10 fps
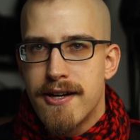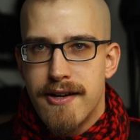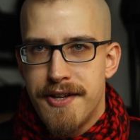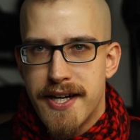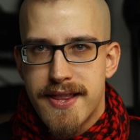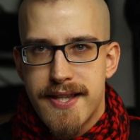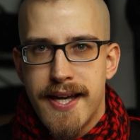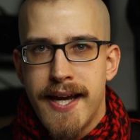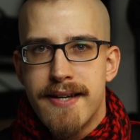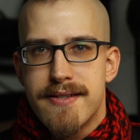conduct the
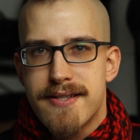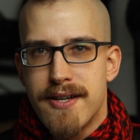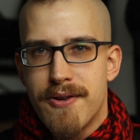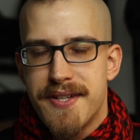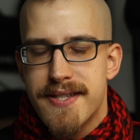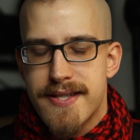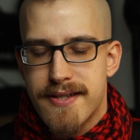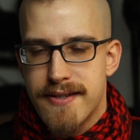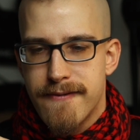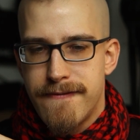heat. So
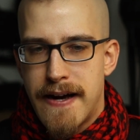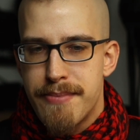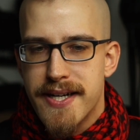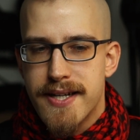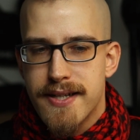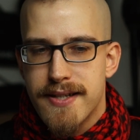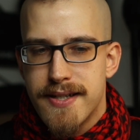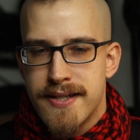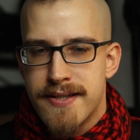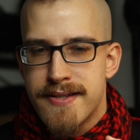this fabric
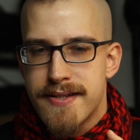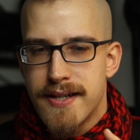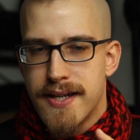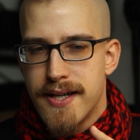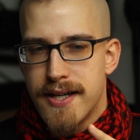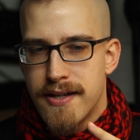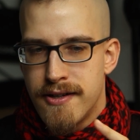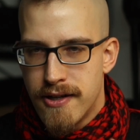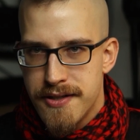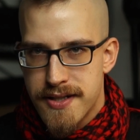is
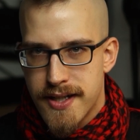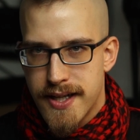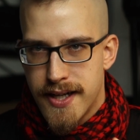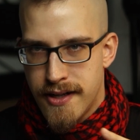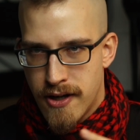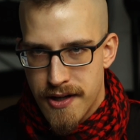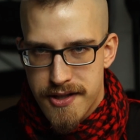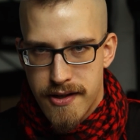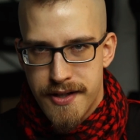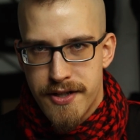good in
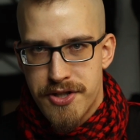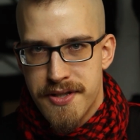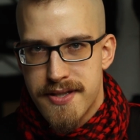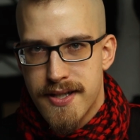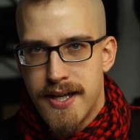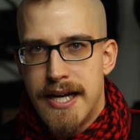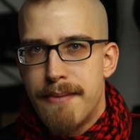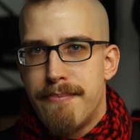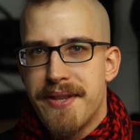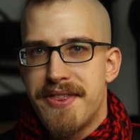hot conditions,
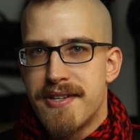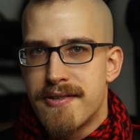but the